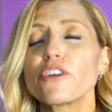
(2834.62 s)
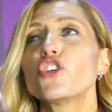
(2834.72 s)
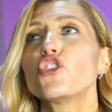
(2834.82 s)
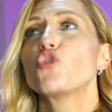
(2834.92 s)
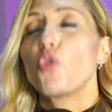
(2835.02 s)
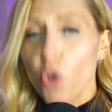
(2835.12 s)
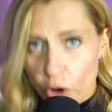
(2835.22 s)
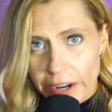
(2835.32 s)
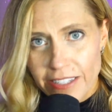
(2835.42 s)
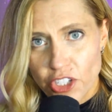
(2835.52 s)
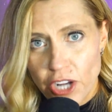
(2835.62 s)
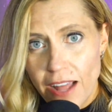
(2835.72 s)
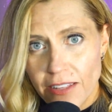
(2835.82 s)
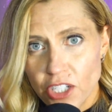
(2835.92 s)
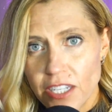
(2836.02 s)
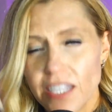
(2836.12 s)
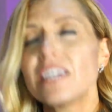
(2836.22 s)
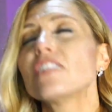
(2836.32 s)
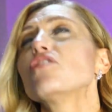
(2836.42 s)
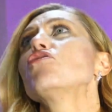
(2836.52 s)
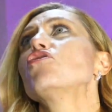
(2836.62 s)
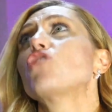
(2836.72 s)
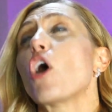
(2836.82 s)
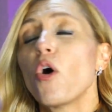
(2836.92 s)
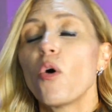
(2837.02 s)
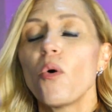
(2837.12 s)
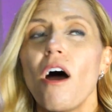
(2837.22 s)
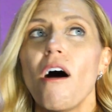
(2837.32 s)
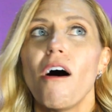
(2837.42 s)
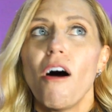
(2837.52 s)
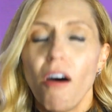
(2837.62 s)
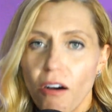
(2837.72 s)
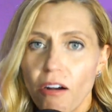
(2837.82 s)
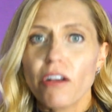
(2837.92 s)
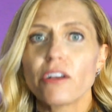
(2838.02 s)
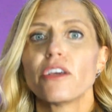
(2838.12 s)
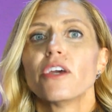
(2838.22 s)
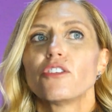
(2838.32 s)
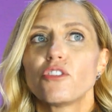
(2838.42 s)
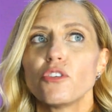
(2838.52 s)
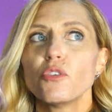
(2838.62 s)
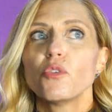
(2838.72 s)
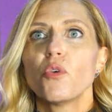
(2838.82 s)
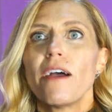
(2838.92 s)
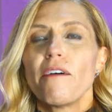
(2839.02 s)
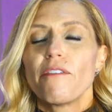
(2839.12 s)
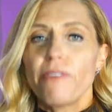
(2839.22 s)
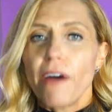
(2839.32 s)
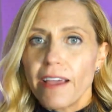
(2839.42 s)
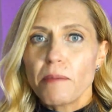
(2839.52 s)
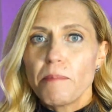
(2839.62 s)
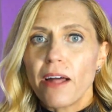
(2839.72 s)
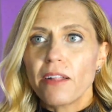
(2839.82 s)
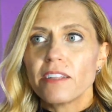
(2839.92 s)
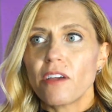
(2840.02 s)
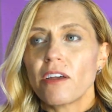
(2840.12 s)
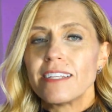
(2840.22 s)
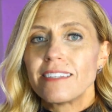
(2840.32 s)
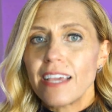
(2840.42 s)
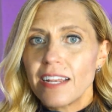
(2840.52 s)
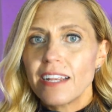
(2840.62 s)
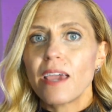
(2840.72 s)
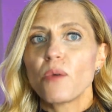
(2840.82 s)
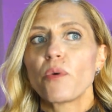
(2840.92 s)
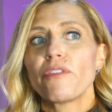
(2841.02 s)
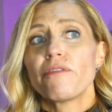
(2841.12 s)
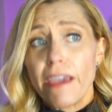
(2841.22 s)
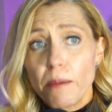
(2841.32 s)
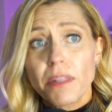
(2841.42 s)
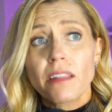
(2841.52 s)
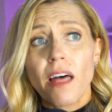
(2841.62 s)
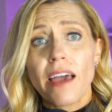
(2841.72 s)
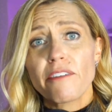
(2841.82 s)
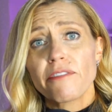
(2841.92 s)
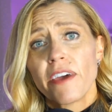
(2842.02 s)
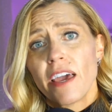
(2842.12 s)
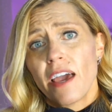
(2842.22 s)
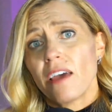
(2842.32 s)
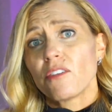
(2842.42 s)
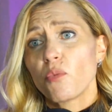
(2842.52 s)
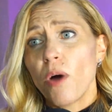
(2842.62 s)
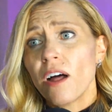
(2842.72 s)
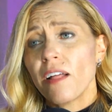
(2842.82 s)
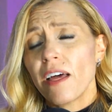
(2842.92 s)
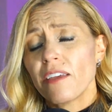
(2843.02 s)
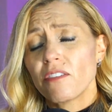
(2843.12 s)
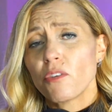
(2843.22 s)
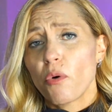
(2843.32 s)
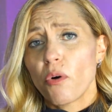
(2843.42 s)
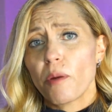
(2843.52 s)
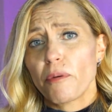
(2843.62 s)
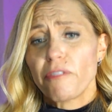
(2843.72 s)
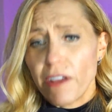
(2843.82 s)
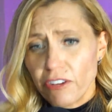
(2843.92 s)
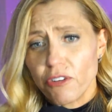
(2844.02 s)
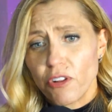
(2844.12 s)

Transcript: sure is challenging. It's so hard to find the balance on a day-to-day with family life as well as your professional